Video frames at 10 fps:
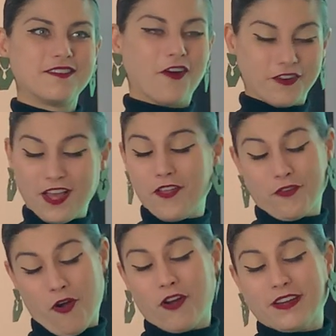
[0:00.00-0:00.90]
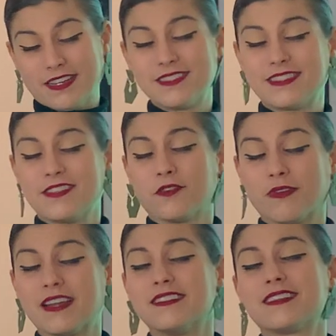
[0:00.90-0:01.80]
art, other artists in the
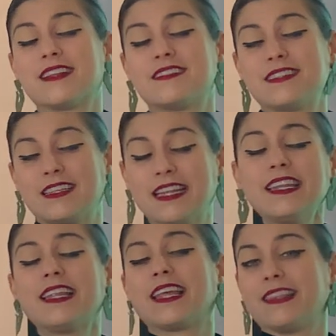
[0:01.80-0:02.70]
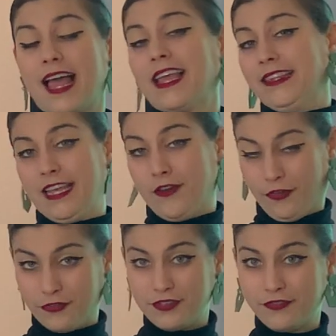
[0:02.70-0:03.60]
Renaissance in Italy, like
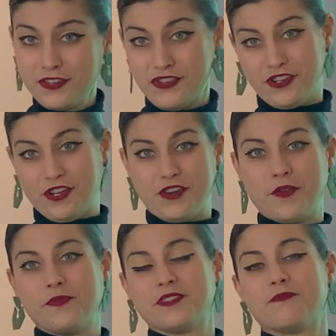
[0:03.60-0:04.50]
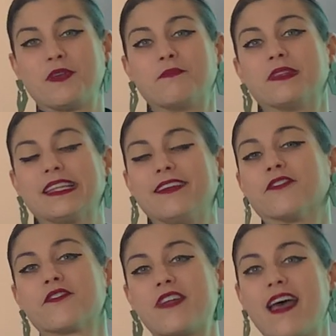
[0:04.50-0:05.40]
Leonardo da Vinci, who was a big
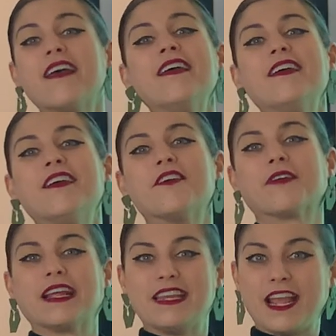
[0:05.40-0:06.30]
believer that right,